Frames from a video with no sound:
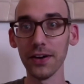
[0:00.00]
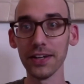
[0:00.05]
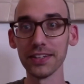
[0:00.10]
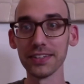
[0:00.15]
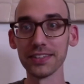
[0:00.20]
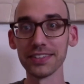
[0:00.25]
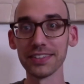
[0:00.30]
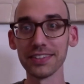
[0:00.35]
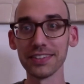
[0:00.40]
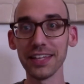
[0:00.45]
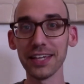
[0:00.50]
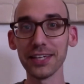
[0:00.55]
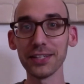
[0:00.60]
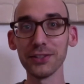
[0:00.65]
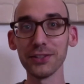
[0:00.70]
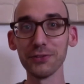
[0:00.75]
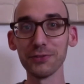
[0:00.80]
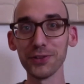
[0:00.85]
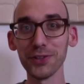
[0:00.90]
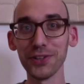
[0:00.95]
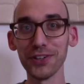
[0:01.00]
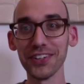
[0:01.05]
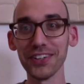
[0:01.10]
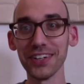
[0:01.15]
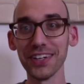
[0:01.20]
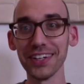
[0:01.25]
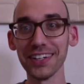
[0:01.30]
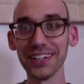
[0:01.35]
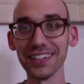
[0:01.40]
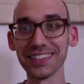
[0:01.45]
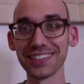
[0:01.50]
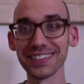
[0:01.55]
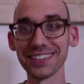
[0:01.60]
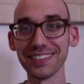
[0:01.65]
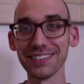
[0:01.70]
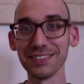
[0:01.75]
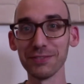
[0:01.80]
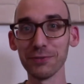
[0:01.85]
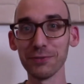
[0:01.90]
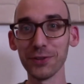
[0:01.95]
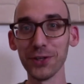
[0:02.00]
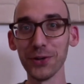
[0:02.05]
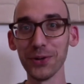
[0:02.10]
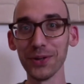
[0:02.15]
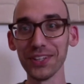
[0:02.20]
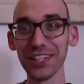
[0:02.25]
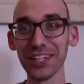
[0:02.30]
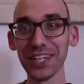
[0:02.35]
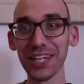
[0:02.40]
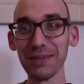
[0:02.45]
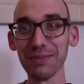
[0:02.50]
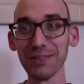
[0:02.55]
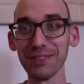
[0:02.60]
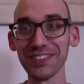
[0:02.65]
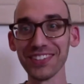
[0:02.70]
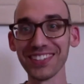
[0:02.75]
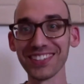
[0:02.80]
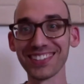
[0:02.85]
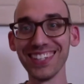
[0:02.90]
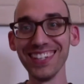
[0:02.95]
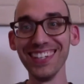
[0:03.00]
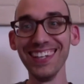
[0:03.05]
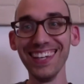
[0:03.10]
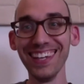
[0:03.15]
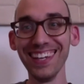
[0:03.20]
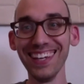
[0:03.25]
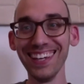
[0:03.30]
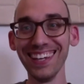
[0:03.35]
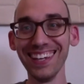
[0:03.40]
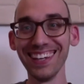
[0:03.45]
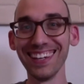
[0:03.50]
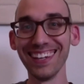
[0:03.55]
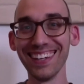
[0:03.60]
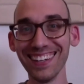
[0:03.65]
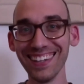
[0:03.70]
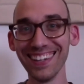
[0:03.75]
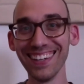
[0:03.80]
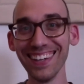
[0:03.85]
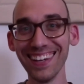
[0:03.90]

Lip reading: All right. Thank you for knowing the name of it.